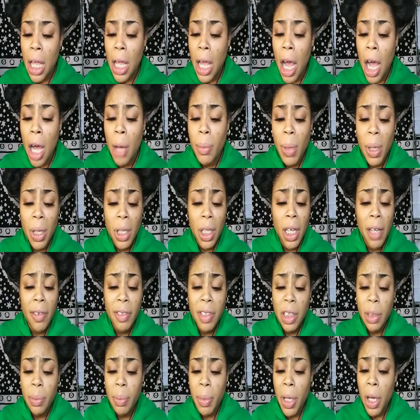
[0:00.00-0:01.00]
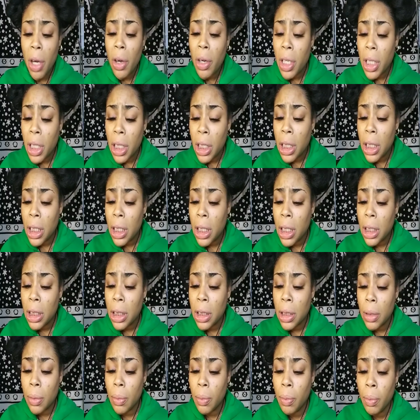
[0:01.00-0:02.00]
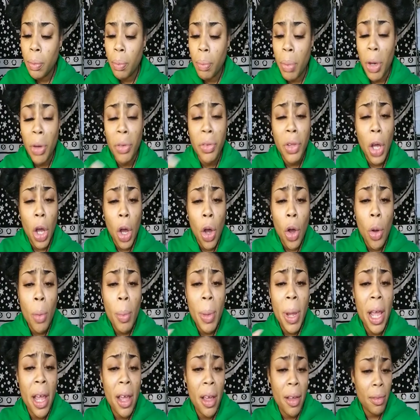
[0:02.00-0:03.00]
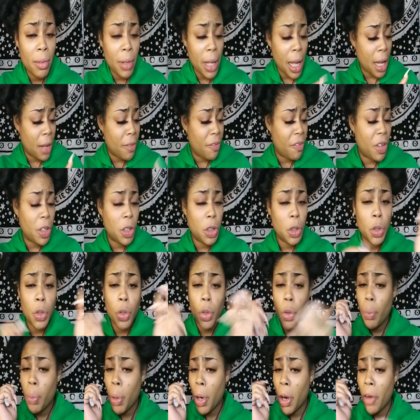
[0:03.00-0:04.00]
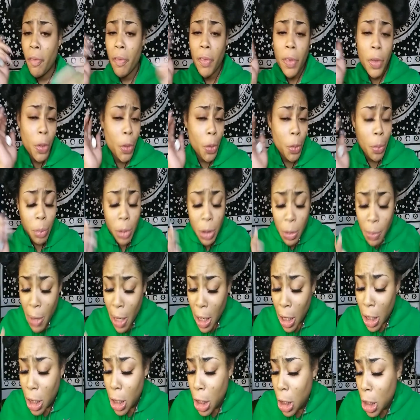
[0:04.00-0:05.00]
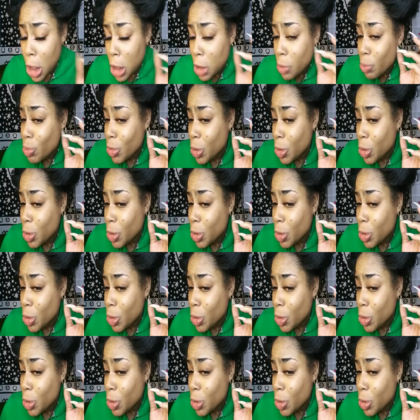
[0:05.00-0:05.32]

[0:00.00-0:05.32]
They love smell goods, both home and like physical perfume, smelling good.